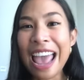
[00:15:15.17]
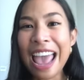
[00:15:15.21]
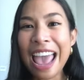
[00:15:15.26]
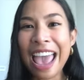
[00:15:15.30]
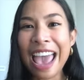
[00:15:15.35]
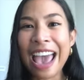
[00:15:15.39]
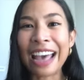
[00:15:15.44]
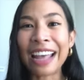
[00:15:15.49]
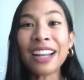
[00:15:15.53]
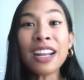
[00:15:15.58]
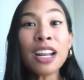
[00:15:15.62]

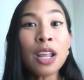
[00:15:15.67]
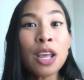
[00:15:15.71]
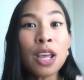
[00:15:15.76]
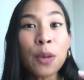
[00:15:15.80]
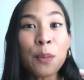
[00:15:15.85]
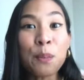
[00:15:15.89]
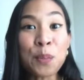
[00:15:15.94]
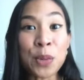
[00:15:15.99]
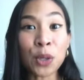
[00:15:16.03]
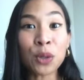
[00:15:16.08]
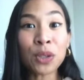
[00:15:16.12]
and
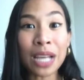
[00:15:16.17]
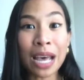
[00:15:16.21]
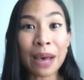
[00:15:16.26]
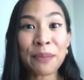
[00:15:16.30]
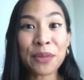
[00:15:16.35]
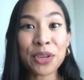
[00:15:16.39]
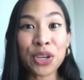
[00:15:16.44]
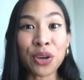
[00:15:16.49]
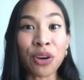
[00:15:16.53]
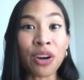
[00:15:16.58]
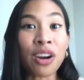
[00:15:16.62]
build up
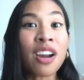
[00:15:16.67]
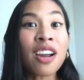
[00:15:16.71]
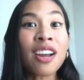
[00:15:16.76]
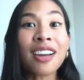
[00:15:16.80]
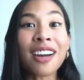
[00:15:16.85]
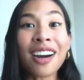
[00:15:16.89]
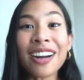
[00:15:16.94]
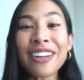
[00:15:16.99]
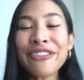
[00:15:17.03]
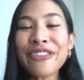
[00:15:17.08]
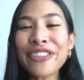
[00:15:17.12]
your
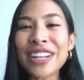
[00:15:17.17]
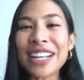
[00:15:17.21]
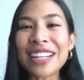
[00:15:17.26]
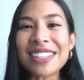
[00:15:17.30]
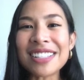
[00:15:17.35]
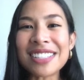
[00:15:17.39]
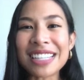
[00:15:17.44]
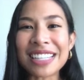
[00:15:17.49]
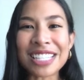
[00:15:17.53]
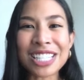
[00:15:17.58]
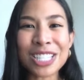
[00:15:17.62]

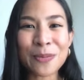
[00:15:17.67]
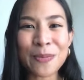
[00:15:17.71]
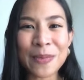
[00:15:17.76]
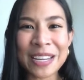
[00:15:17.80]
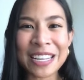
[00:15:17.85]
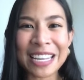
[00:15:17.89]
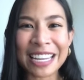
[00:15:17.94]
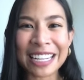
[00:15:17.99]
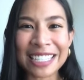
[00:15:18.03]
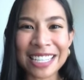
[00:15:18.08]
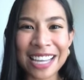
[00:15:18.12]
confidence in
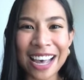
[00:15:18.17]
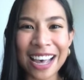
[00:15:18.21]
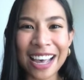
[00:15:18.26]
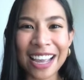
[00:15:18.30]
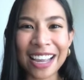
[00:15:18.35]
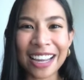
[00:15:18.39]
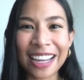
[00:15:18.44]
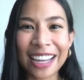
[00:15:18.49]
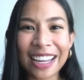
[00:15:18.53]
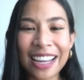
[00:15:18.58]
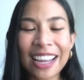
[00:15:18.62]
speaking Thai.
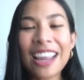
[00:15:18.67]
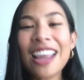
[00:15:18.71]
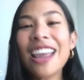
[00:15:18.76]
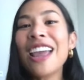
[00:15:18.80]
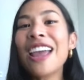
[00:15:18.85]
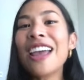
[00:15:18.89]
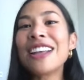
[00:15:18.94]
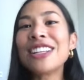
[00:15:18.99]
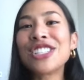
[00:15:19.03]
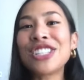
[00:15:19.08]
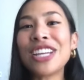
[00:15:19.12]

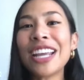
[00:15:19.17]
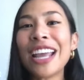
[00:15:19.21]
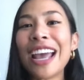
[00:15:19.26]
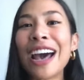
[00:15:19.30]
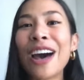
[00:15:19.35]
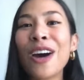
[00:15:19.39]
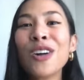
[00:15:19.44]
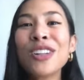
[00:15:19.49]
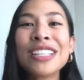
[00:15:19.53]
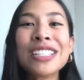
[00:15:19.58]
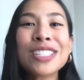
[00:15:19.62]
Check
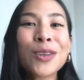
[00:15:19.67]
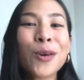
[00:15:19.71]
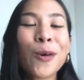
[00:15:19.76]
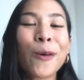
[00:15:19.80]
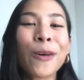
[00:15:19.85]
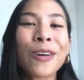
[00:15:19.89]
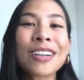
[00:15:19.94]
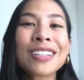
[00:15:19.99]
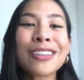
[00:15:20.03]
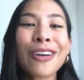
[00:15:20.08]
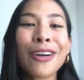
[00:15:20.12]
out this
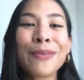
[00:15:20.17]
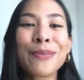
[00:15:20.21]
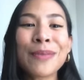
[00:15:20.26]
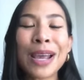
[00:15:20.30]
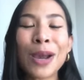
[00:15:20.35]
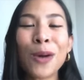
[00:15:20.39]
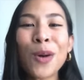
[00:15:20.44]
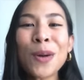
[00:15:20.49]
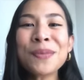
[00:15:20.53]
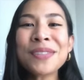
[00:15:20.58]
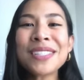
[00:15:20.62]
course on
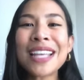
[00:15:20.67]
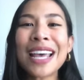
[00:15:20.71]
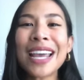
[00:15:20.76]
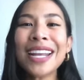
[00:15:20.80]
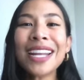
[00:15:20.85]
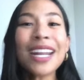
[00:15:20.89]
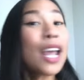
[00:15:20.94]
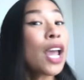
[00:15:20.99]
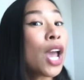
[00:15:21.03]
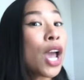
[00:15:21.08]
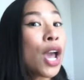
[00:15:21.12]
my
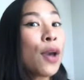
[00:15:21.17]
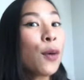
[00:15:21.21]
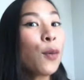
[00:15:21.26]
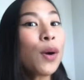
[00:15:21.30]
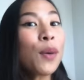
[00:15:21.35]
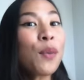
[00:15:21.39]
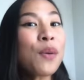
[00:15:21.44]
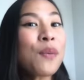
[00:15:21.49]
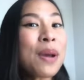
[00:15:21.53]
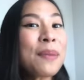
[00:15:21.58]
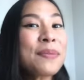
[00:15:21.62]
website,
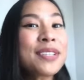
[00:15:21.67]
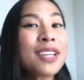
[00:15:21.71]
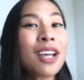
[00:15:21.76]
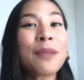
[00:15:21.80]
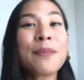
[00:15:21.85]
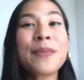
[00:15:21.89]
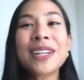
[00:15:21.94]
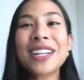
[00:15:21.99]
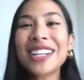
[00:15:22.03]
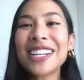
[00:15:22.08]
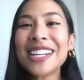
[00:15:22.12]

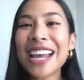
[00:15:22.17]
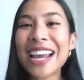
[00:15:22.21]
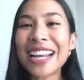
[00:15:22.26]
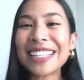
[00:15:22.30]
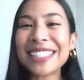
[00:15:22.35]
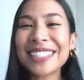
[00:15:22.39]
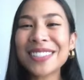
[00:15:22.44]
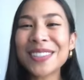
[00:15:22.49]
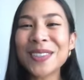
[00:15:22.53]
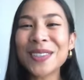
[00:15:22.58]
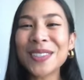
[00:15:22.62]

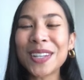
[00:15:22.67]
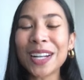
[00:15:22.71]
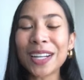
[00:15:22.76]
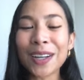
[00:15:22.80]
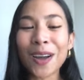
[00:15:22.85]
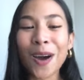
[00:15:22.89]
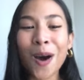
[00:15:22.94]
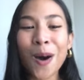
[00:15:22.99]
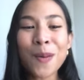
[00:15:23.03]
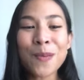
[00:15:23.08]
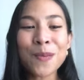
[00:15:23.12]

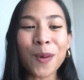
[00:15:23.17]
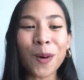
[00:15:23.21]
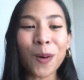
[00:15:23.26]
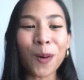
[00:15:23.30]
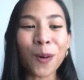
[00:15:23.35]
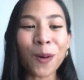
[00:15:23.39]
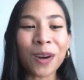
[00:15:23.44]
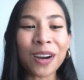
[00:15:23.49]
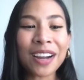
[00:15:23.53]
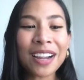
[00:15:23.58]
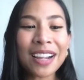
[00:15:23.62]
www.bananathaischool.com,
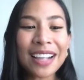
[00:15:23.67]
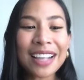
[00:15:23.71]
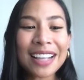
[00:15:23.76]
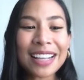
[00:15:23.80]
or